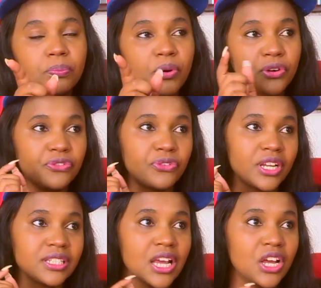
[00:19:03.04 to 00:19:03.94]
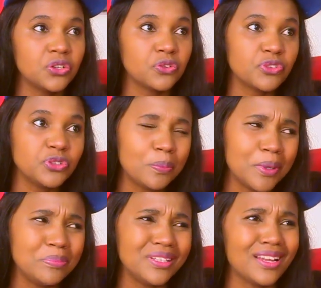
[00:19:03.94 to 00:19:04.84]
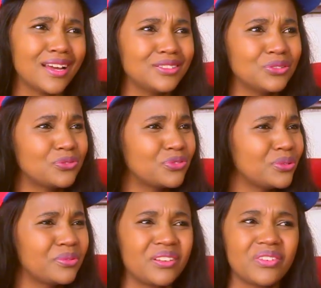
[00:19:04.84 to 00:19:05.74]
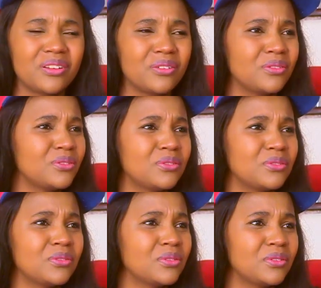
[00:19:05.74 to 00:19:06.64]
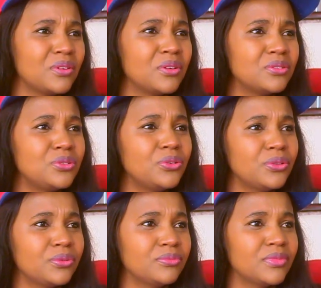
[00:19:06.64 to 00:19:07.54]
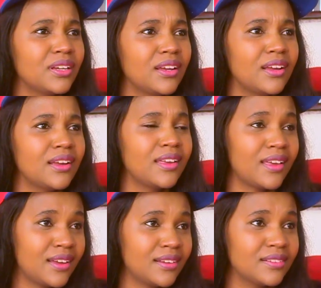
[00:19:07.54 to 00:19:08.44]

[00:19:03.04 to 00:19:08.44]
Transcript: boyfriend, not for your baby daddy, not for your whatever. No. Do you. Yeah?